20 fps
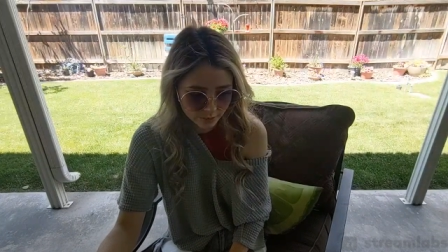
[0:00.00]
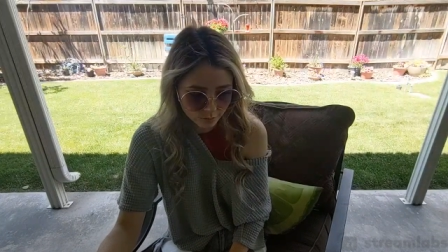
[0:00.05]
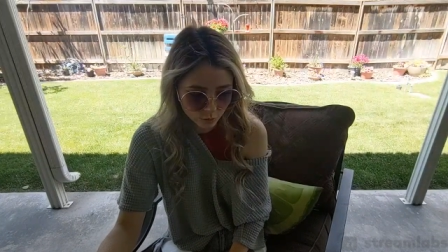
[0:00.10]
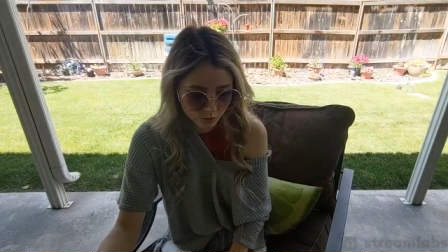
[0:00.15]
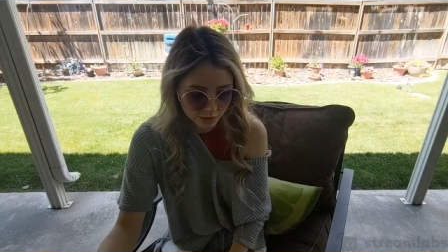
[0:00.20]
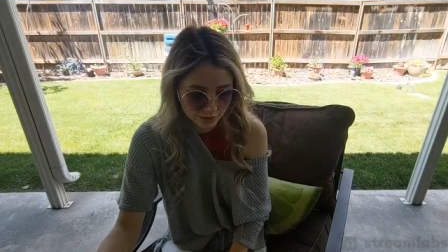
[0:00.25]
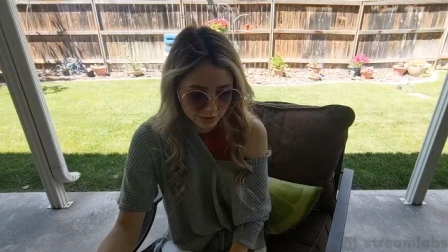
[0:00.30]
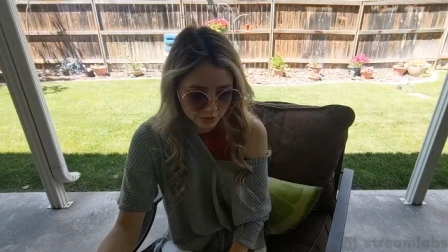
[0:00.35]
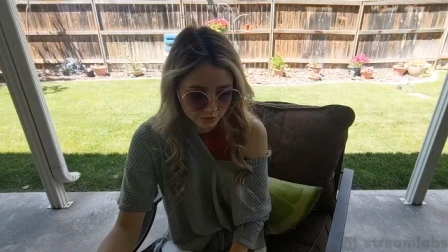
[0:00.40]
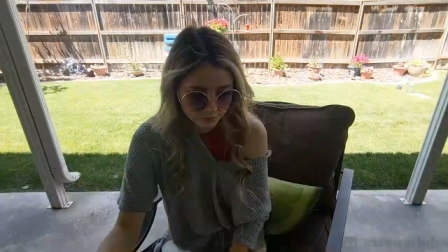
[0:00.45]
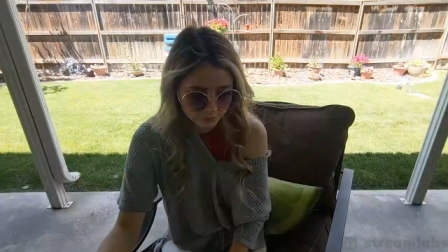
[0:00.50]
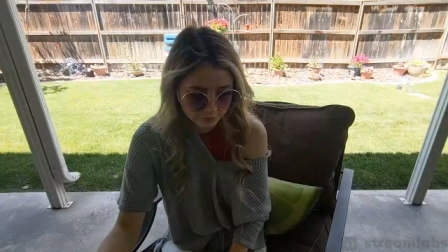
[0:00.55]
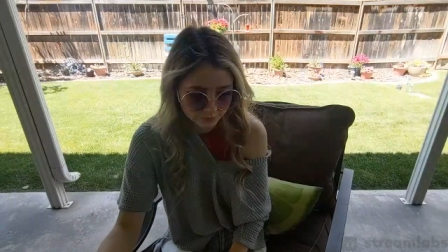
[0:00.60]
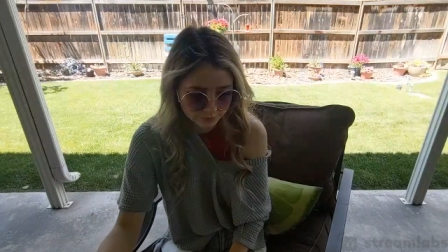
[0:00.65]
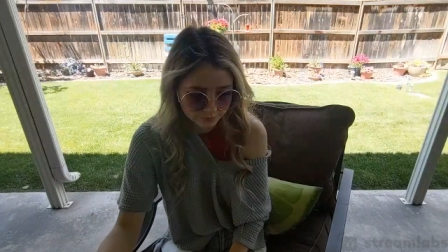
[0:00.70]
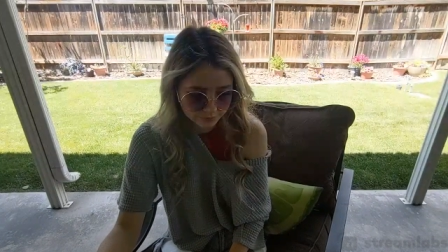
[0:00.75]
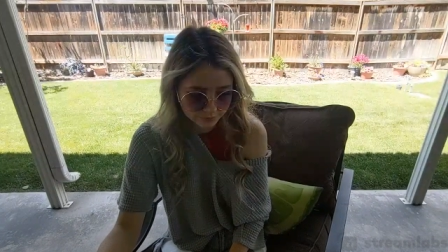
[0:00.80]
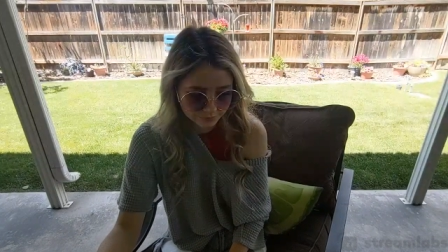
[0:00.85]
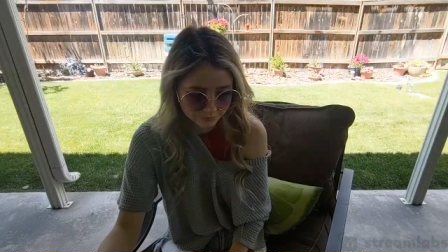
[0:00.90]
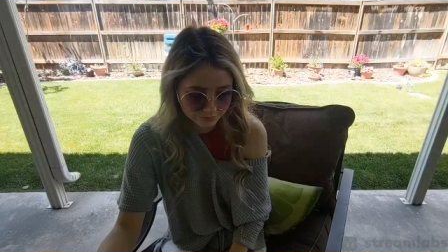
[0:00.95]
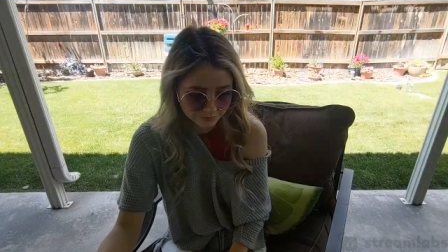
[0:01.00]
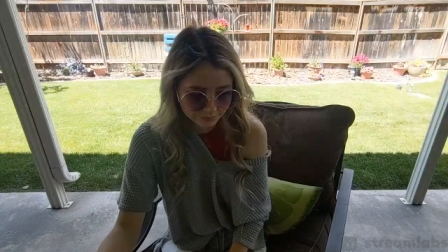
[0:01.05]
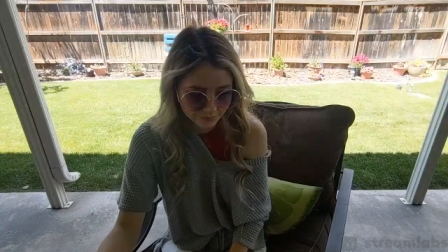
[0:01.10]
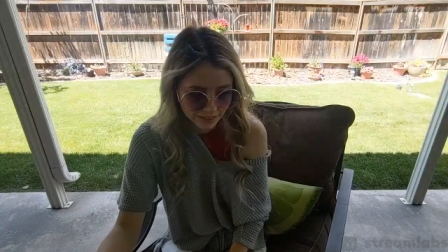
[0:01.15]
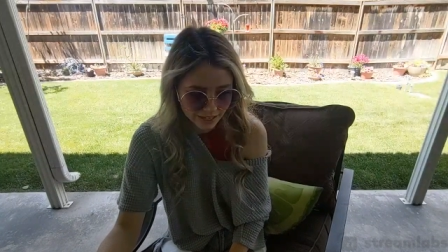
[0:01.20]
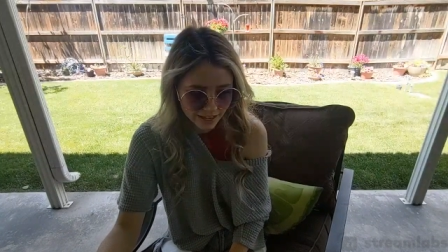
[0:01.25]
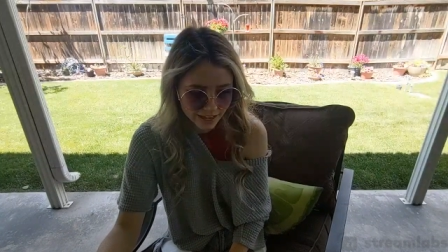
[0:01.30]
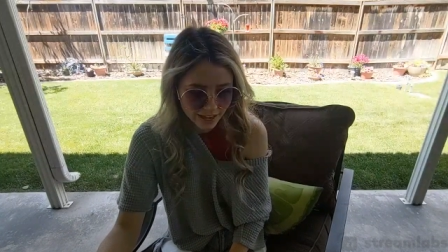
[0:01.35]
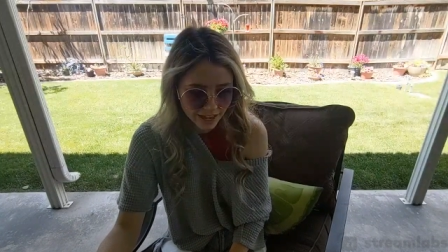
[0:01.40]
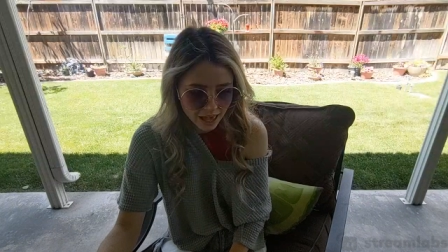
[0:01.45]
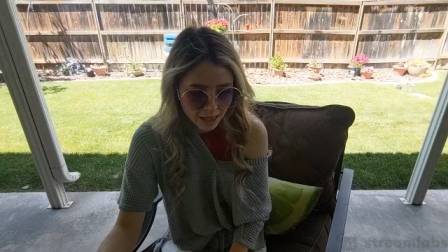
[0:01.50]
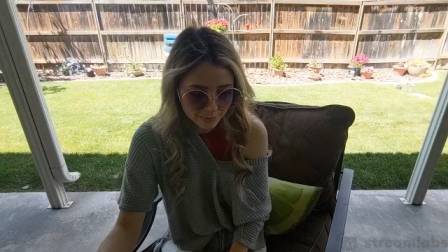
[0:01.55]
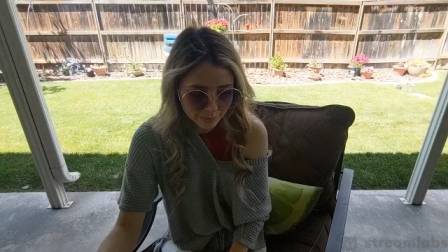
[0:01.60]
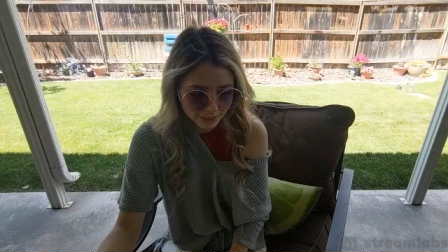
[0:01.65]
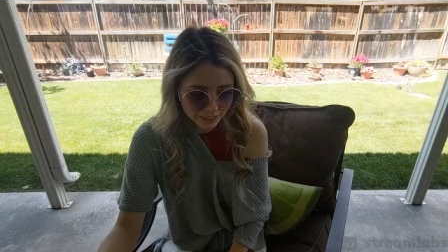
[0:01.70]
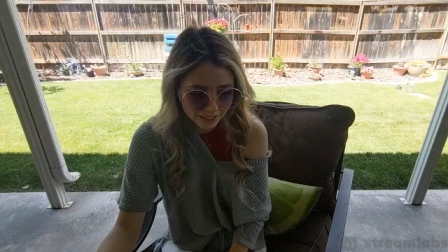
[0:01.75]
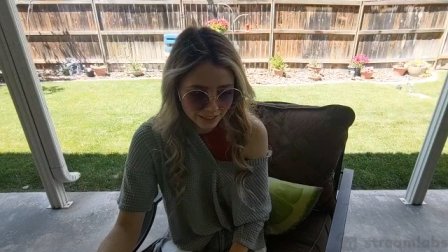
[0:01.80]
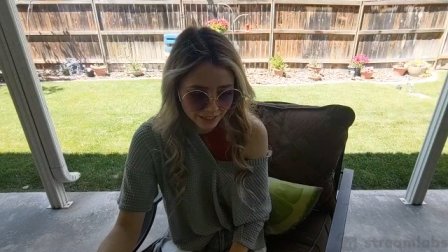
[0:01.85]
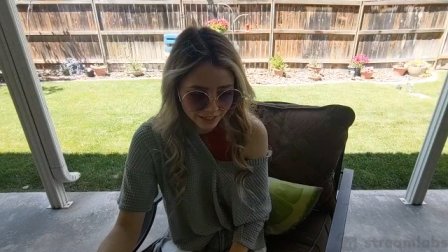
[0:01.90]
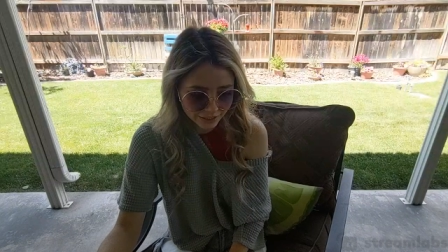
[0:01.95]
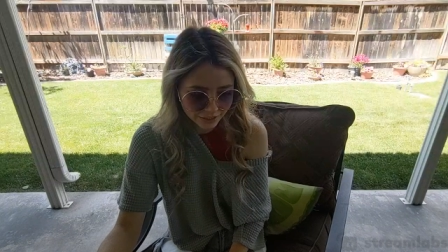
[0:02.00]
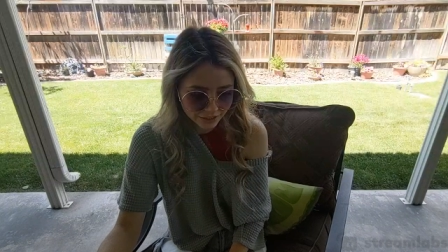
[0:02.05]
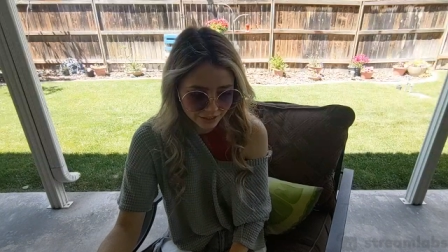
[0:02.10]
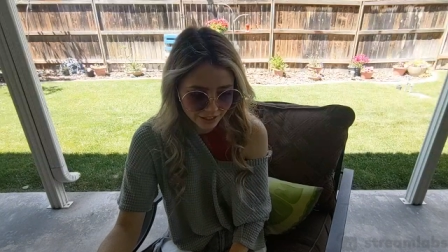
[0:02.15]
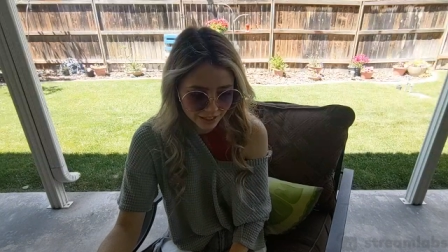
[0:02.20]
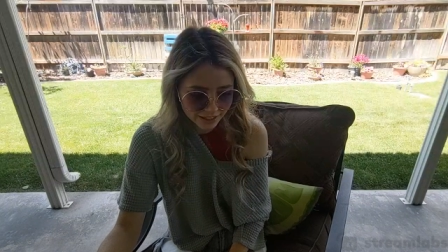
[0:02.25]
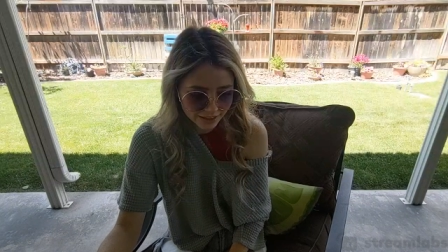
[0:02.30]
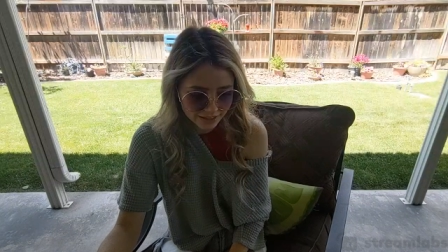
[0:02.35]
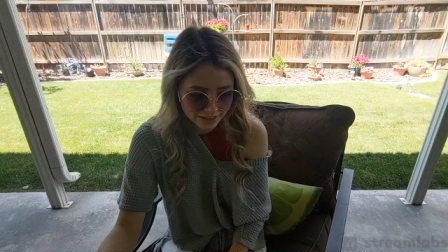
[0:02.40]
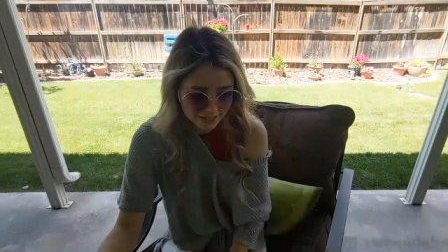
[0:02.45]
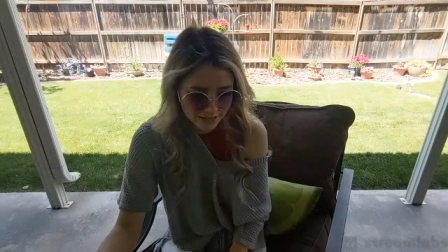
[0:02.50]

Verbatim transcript: I would. Emma and I are like